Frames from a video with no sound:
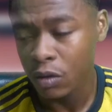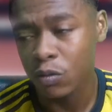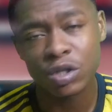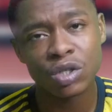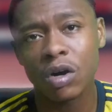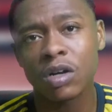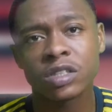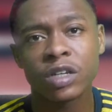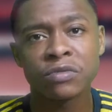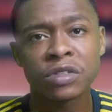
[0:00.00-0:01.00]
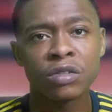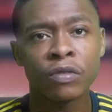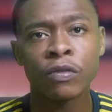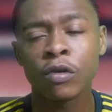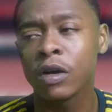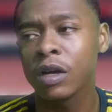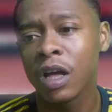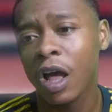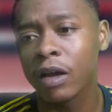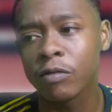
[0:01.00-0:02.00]
We shot ourselves in the foot,
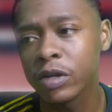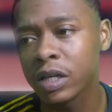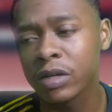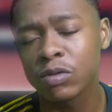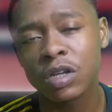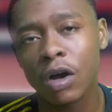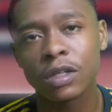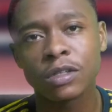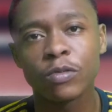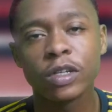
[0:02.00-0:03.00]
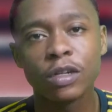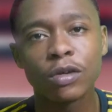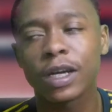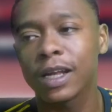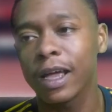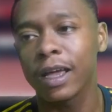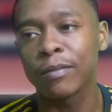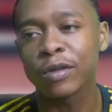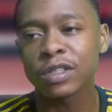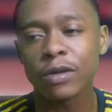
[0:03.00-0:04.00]
and really it was hard to really look at that
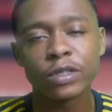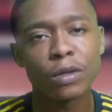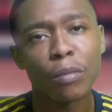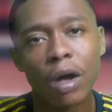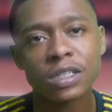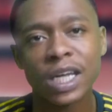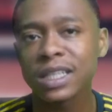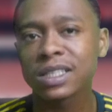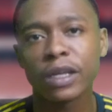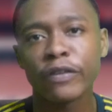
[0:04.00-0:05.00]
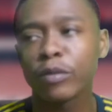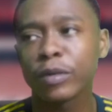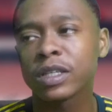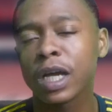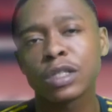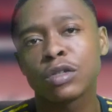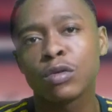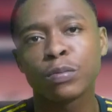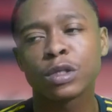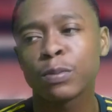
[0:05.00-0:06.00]
game because there isn't much I can say from a
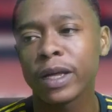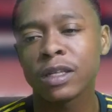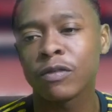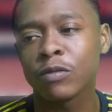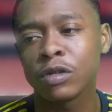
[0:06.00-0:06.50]
tactical perspective.